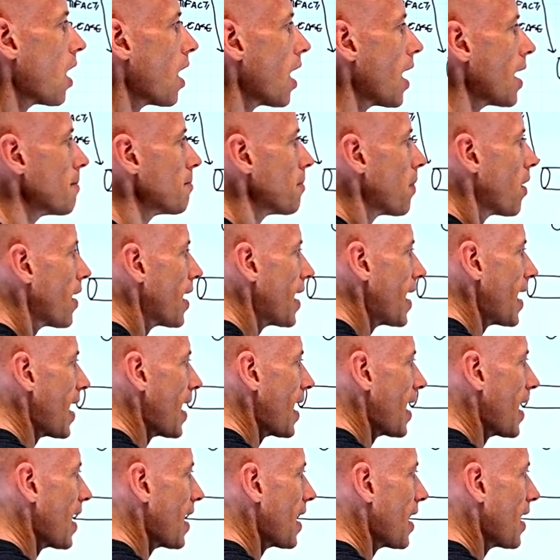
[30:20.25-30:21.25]
I might
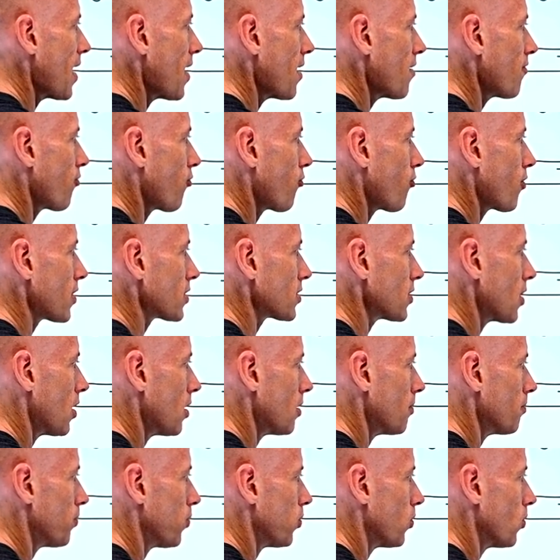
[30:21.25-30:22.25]
have, for
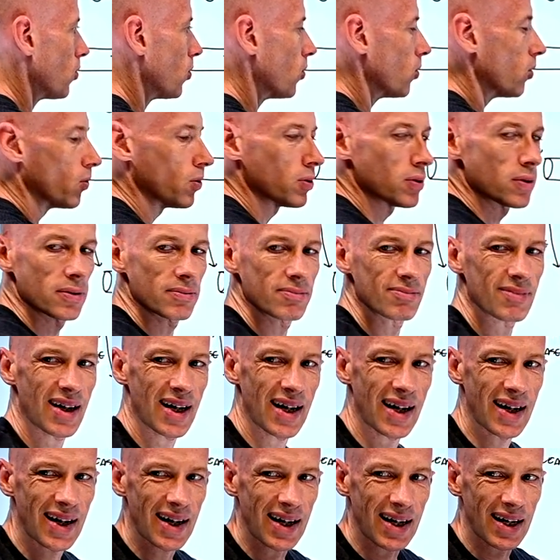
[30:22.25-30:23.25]
example,
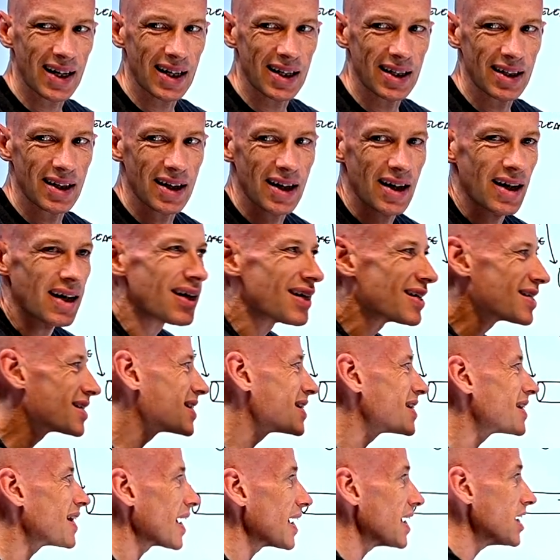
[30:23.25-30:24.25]
uh, a
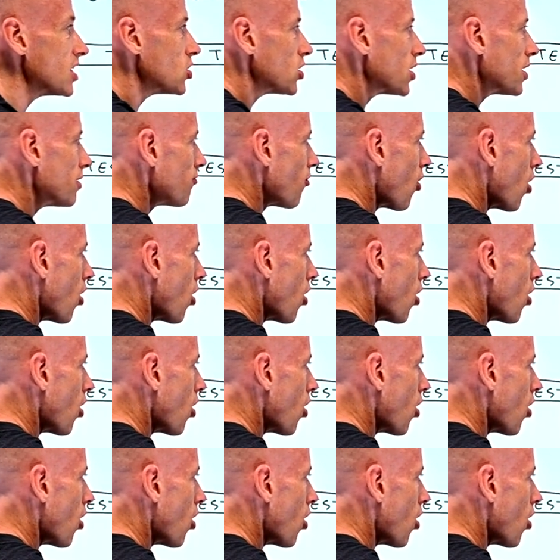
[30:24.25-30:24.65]
staging